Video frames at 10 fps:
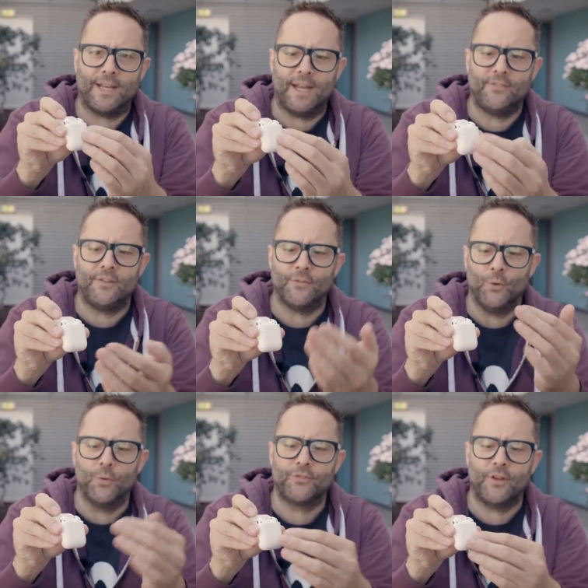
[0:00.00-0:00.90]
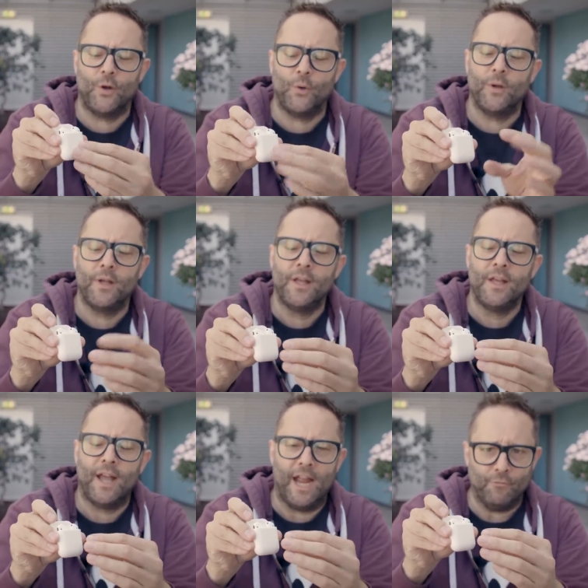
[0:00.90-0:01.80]
case is also
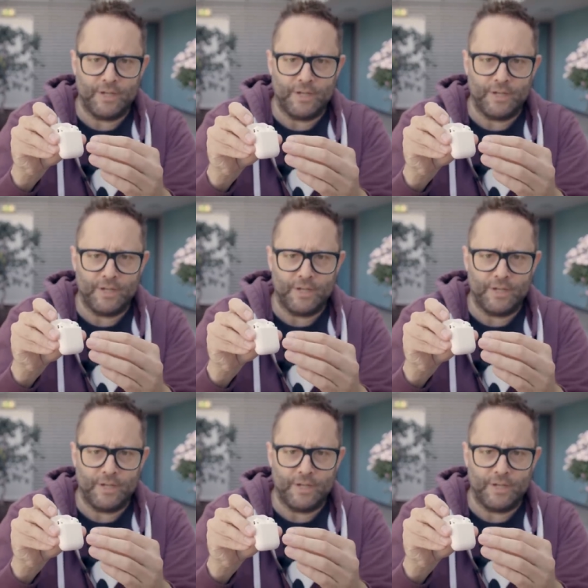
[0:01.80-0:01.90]
a